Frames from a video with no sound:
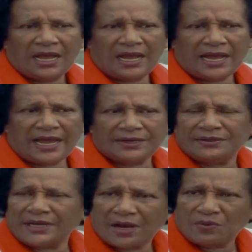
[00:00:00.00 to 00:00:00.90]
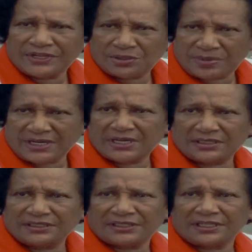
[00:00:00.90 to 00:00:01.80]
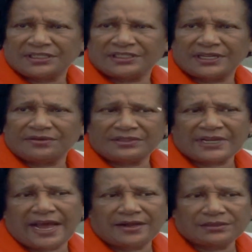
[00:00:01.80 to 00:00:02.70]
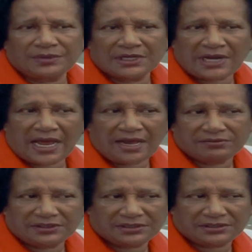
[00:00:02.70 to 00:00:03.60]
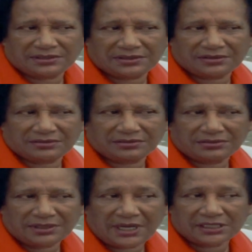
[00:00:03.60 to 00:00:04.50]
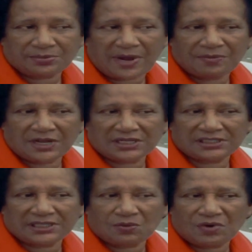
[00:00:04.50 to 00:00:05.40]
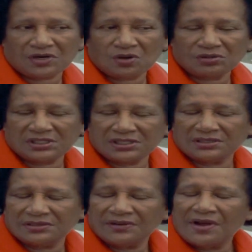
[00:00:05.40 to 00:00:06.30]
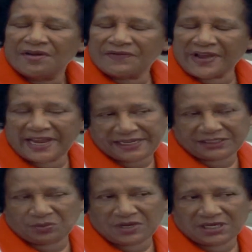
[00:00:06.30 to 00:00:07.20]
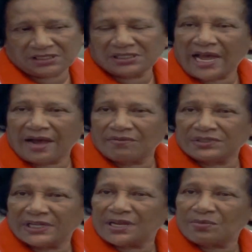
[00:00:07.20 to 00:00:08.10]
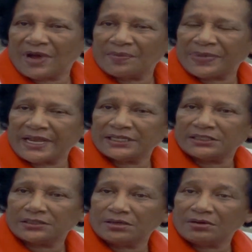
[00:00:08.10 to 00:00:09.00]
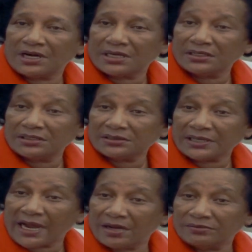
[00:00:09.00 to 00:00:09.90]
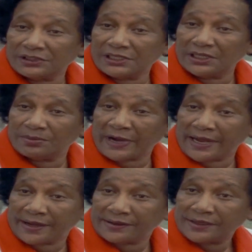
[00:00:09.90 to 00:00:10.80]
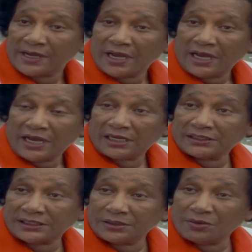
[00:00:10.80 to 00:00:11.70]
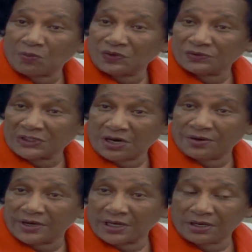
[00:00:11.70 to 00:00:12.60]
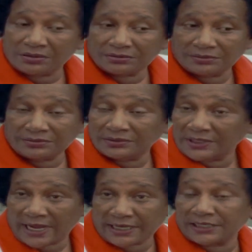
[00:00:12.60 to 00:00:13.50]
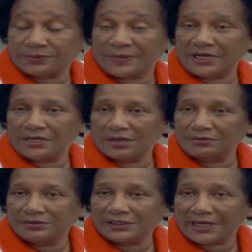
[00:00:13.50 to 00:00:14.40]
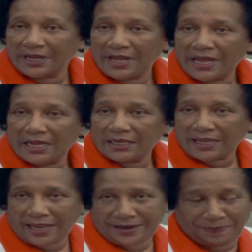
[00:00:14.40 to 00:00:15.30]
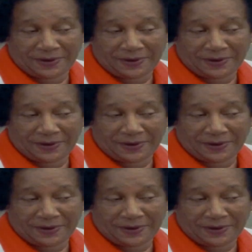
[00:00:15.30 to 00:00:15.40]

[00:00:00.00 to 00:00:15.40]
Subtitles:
I went to Piccadilly Circus several times, but I was, as my mother said, one of those little fast ones. I would take my pass and go to other little towns nearby and see what was going on. I guess being nosy, like,